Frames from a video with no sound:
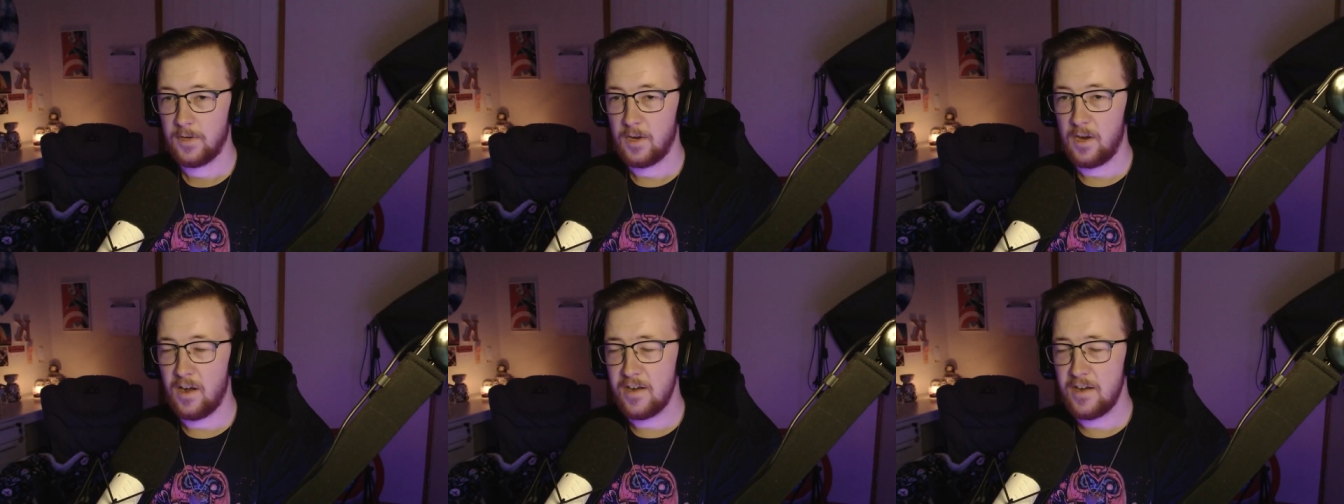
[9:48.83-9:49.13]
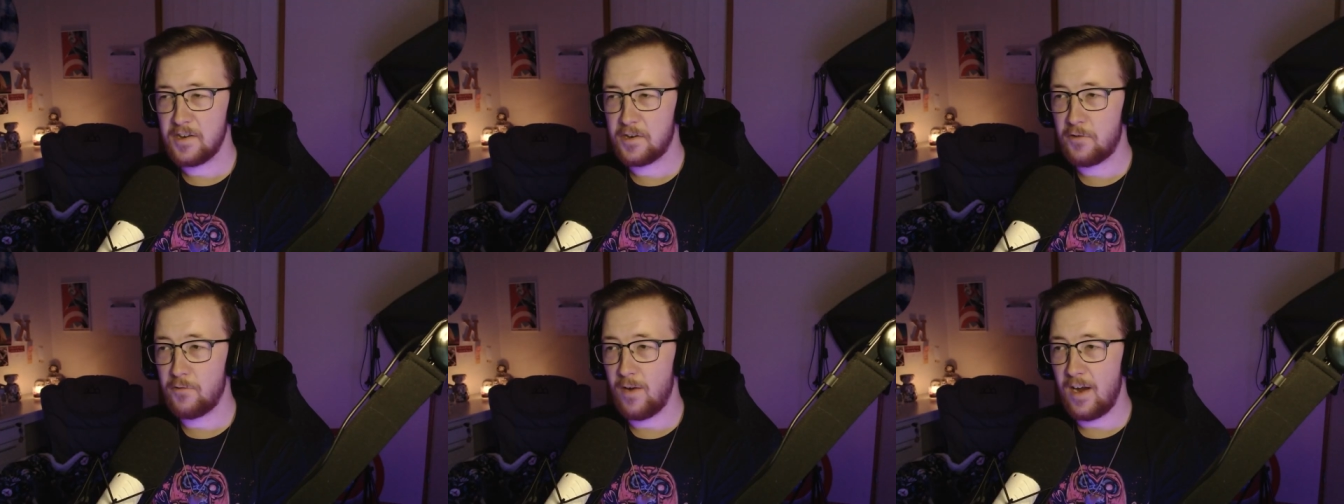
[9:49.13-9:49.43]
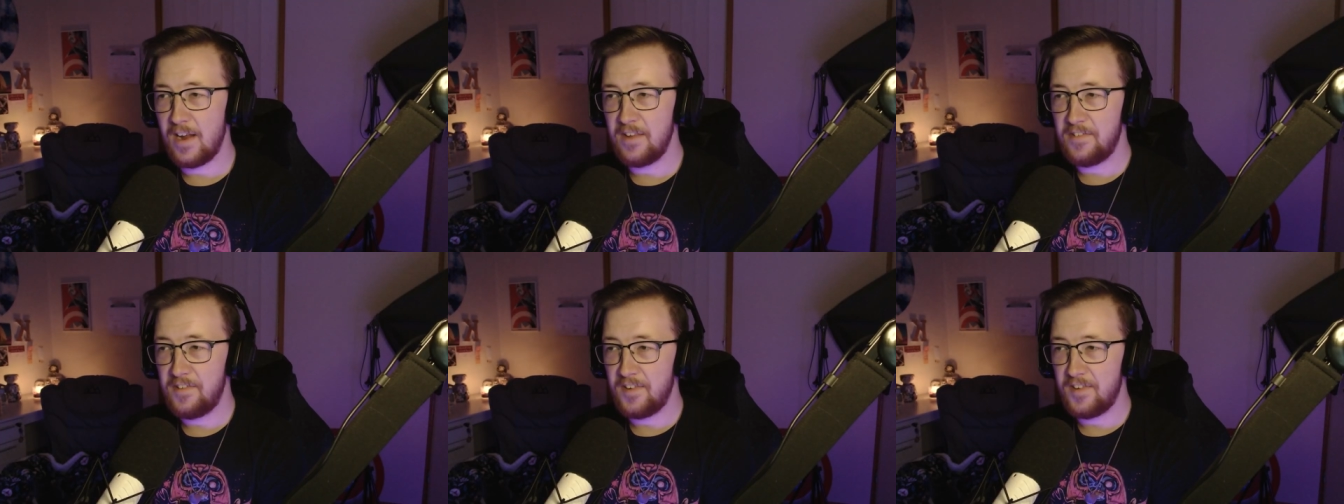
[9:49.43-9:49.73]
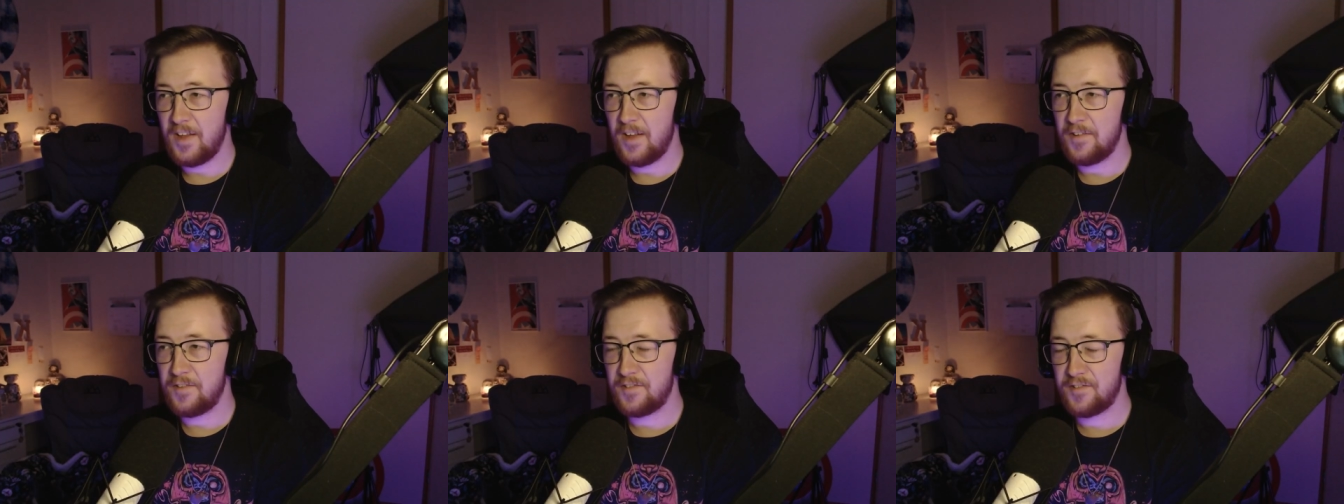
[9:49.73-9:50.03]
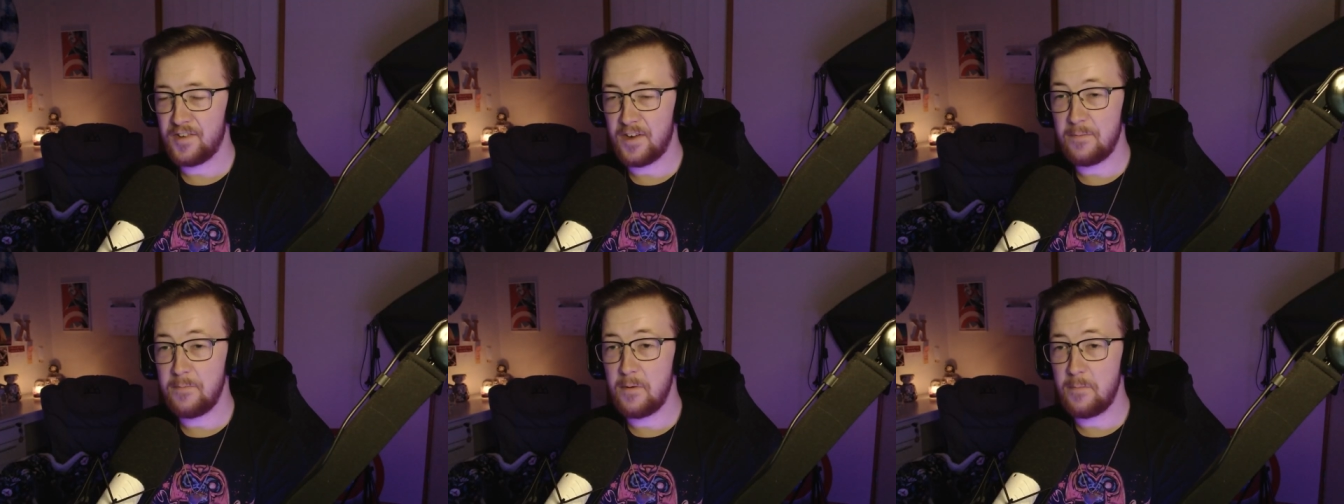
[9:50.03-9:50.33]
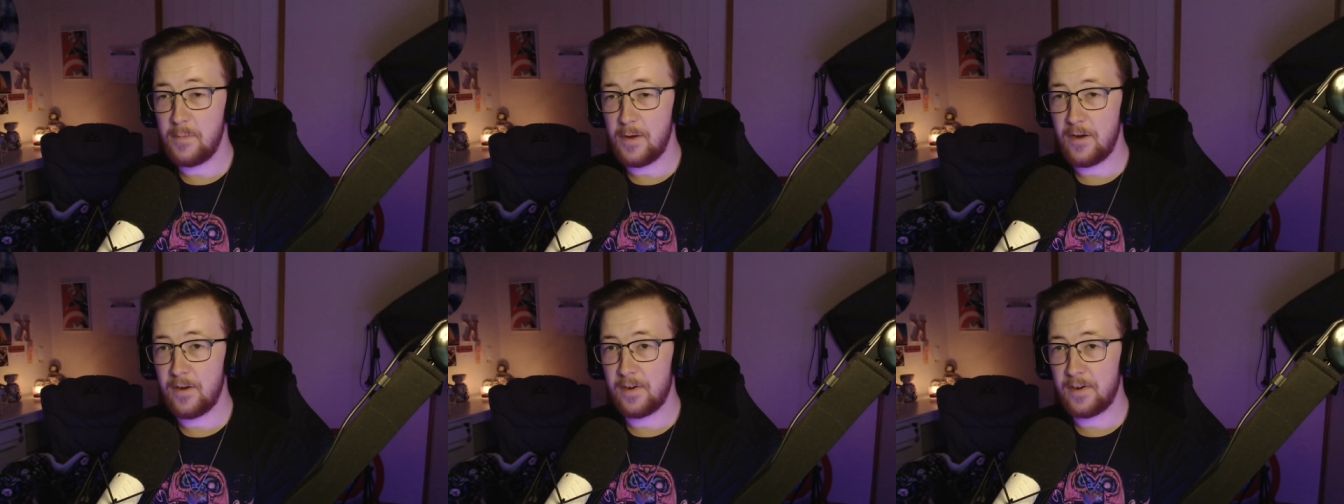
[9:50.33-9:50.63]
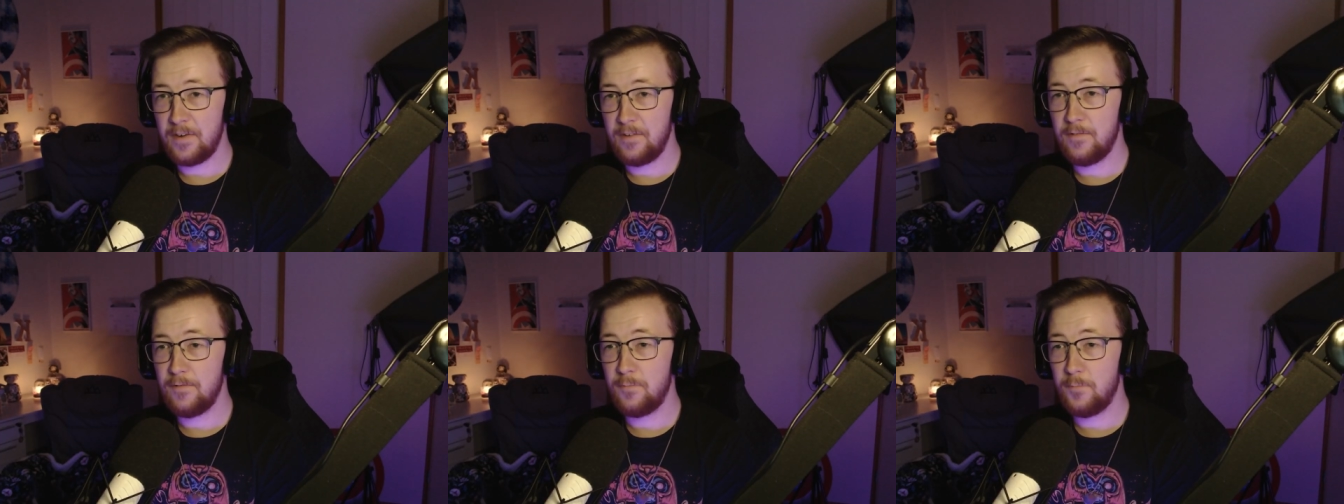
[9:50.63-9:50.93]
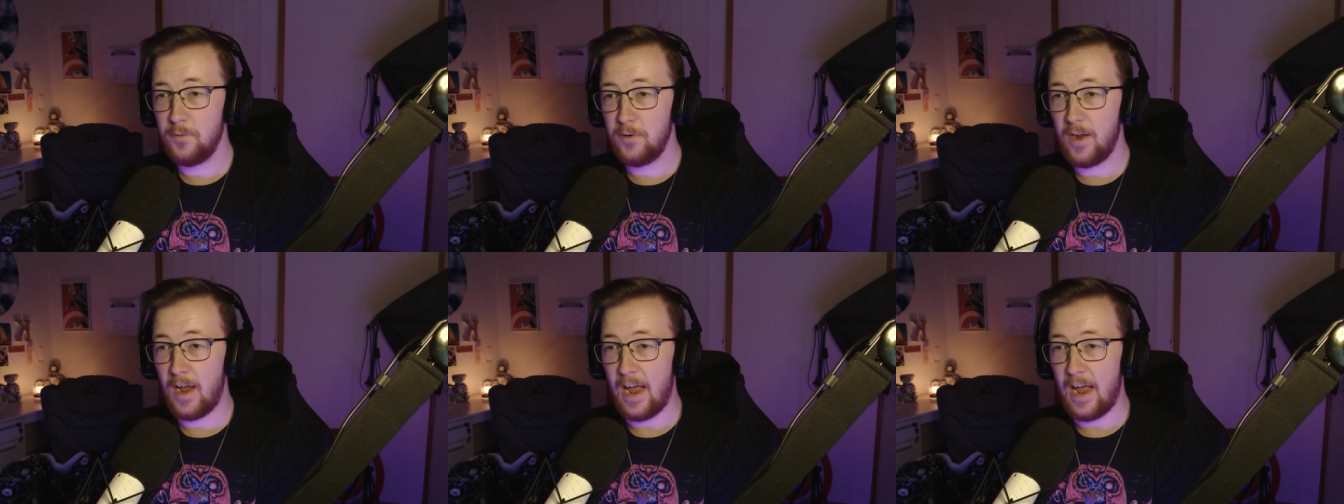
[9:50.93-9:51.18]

Kind of crazy that some Americans would